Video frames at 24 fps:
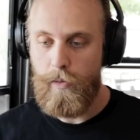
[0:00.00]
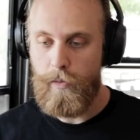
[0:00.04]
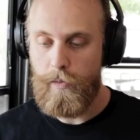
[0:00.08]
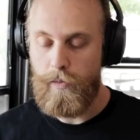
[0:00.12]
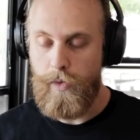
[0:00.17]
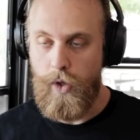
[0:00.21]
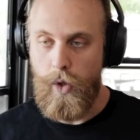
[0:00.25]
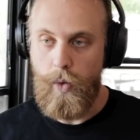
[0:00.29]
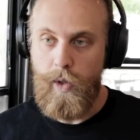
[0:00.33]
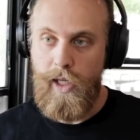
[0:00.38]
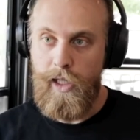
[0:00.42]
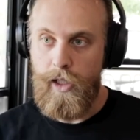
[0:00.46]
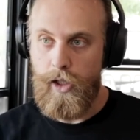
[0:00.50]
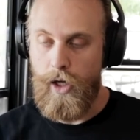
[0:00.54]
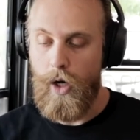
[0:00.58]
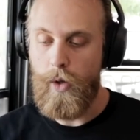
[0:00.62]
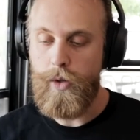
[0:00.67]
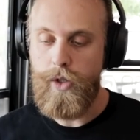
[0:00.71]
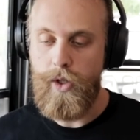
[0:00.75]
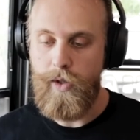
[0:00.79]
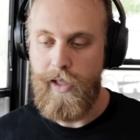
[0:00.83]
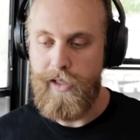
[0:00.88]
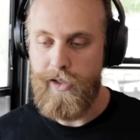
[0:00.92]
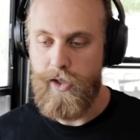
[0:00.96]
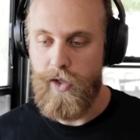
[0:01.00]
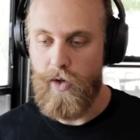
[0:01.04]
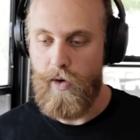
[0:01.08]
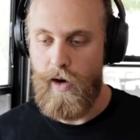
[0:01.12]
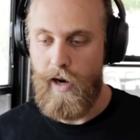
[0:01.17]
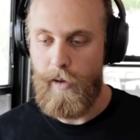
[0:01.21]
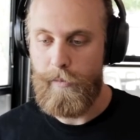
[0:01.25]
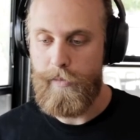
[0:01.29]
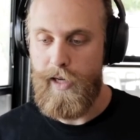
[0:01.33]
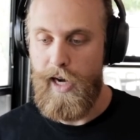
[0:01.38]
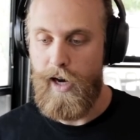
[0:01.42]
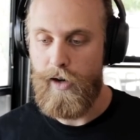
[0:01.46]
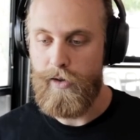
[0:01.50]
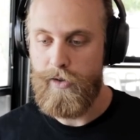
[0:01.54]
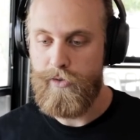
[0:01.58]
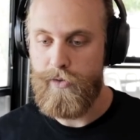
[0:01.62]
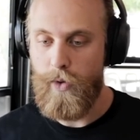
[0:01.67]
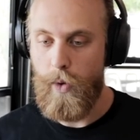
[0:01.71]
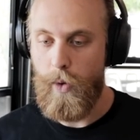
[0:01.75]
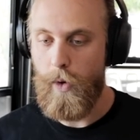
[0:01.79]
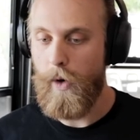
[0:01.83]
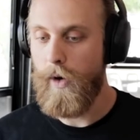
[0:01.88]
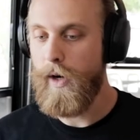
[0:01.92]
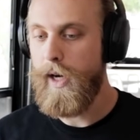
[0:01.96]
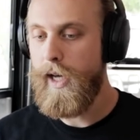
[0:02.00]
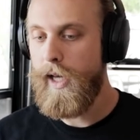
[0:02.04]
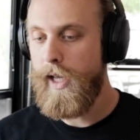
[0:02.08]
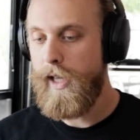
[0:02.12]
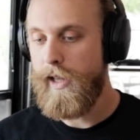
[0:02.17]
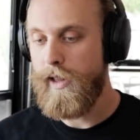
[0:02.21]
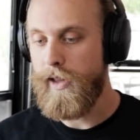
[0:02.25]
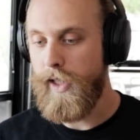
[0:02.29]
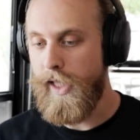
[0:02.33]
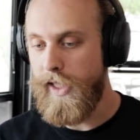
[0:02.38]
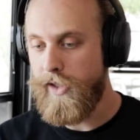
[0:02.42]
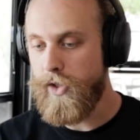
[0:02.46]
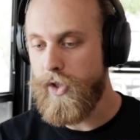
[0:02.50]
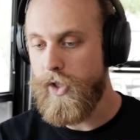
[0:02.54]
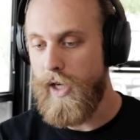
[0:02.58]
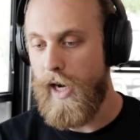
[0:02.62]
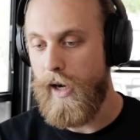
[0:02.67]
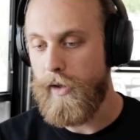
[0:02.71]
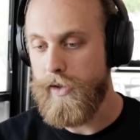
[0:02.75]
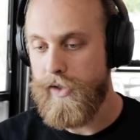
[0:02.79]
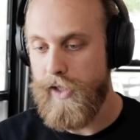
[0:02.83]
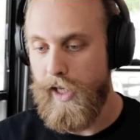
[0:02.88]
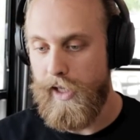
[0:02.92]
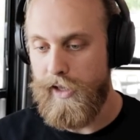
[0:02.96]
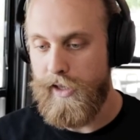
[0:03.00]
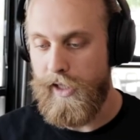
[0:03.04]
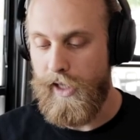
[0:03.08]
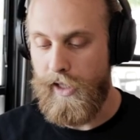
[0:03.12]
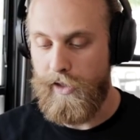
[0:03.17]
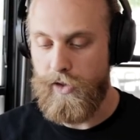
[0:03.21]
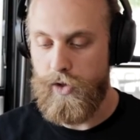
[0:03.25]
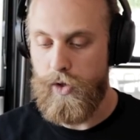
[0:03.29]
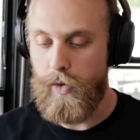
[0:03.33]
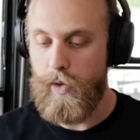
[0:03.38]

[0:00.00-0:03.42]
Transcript: you can go to Instagram now for links to outside things.